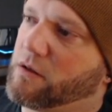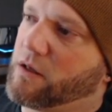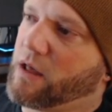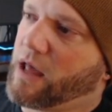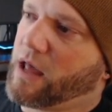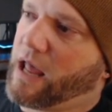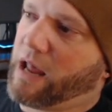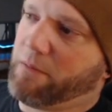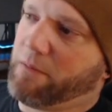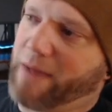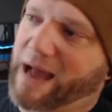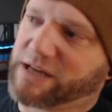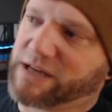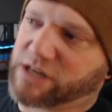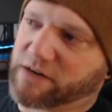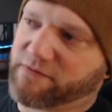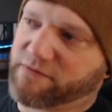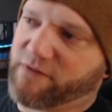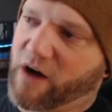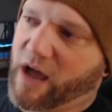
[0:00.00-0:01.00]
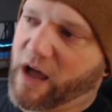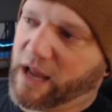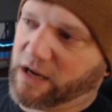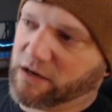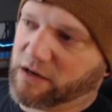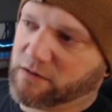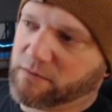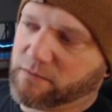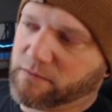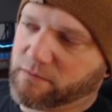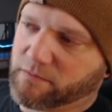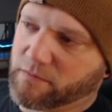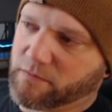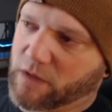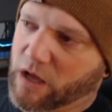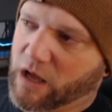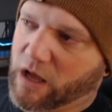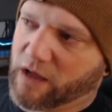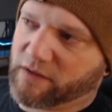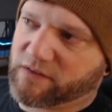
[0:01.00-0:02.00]
a magic find
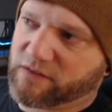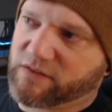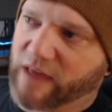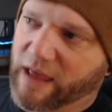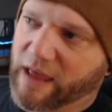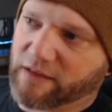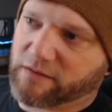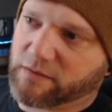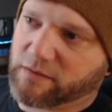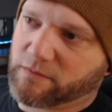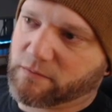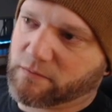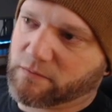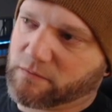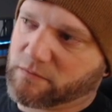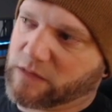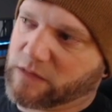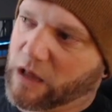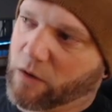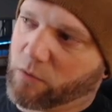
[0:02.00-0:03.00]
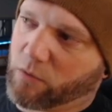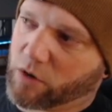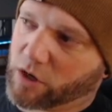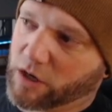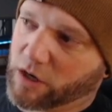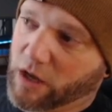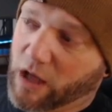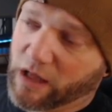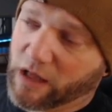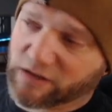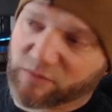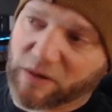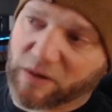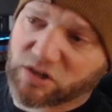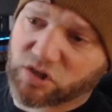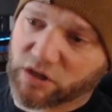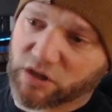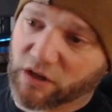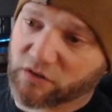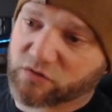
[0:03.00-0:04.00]
set that we're gonna,
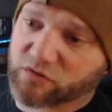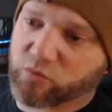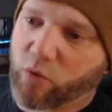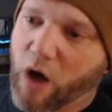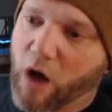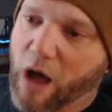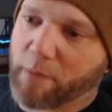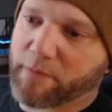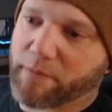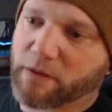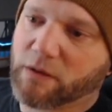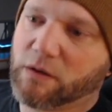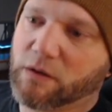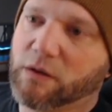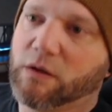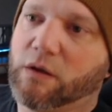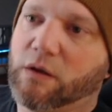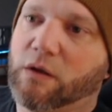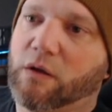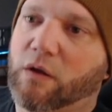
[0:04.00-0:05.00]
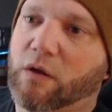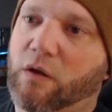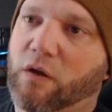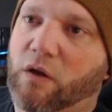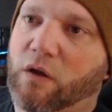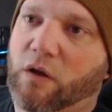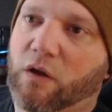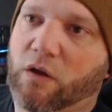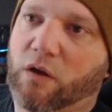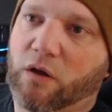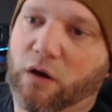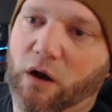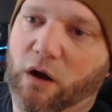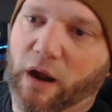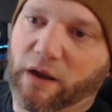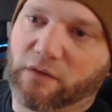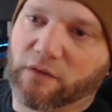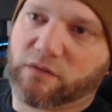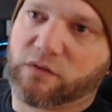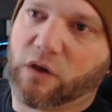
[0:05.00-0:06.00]
especially a swap. All
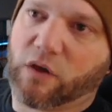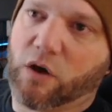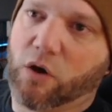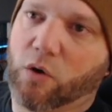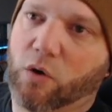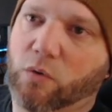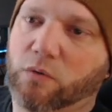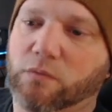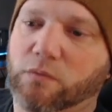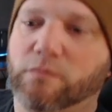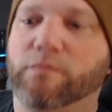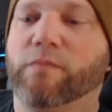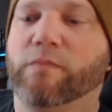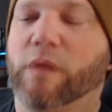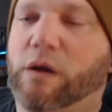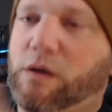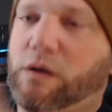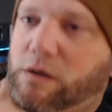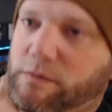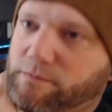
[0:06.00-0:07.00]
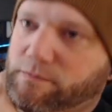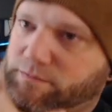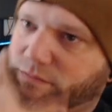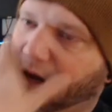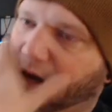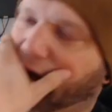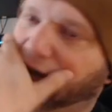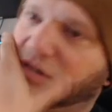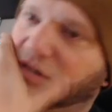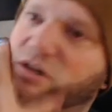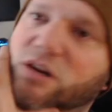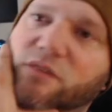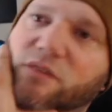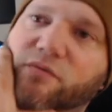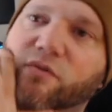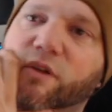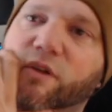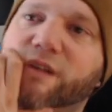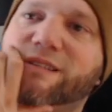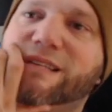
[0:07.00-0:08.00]
right, so I should have
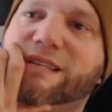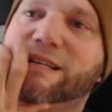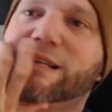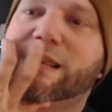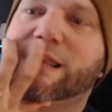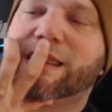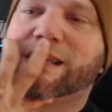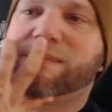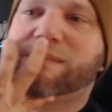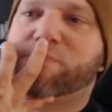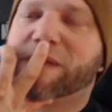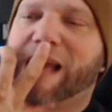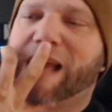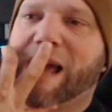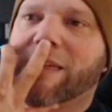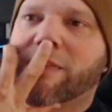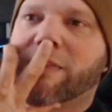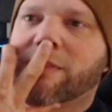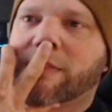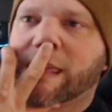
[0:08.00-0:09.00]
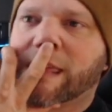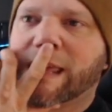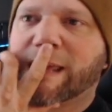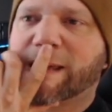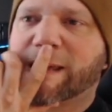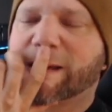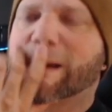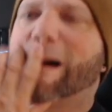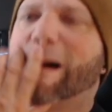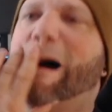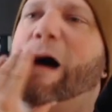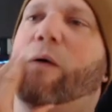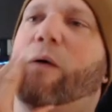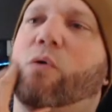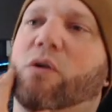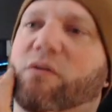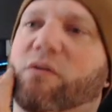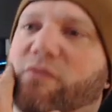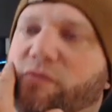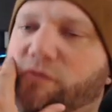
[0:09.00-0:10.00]
looked into this, but I think
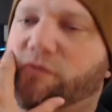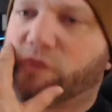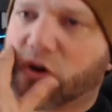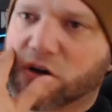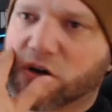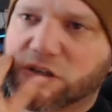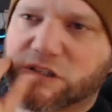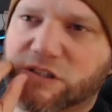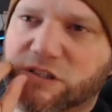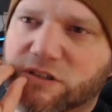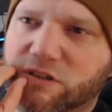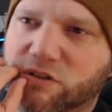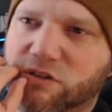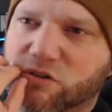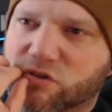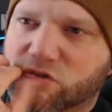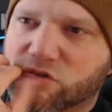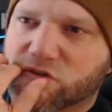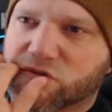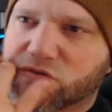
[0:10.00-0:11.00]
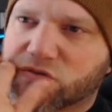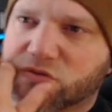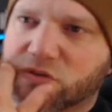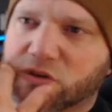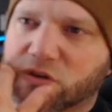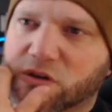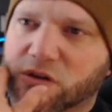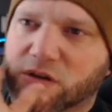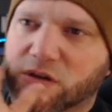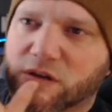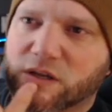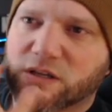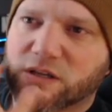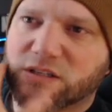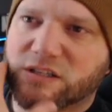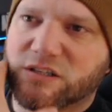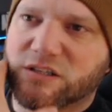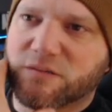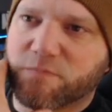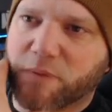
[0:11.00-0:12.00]
our first
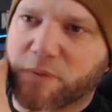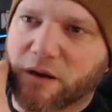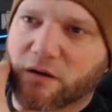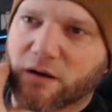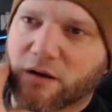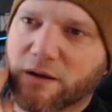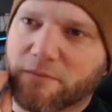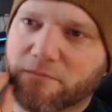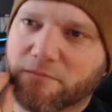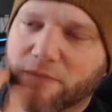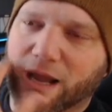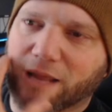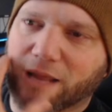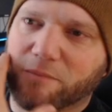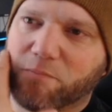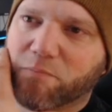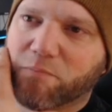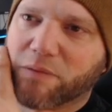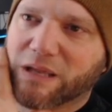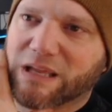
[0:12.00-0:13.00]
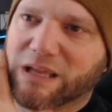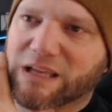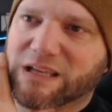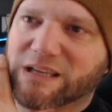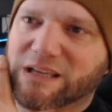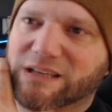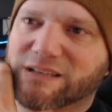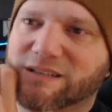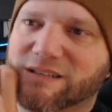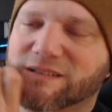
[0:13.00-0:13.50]
Spirit might be